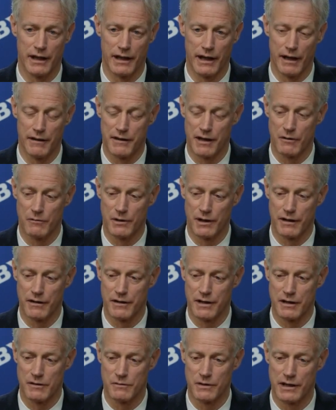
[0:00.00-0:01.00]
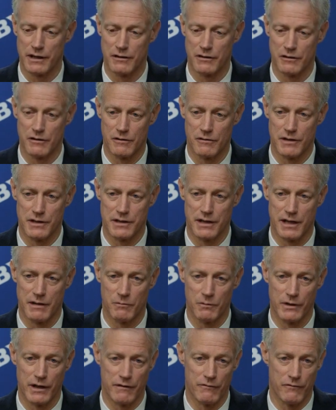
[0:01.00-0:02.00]
And I think one of the things we need to do is
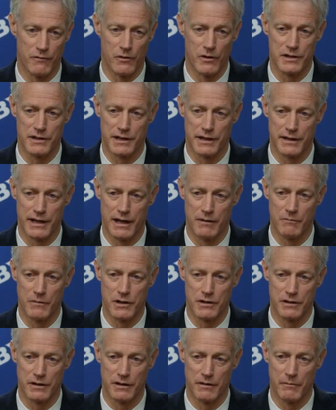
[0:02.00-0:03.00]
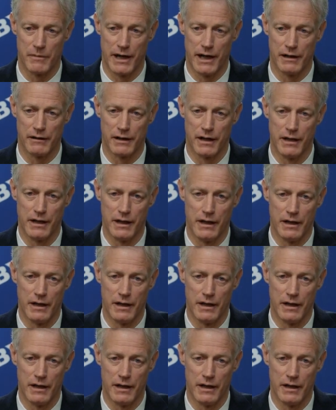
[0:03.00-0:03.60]
keep reinforcing that mission about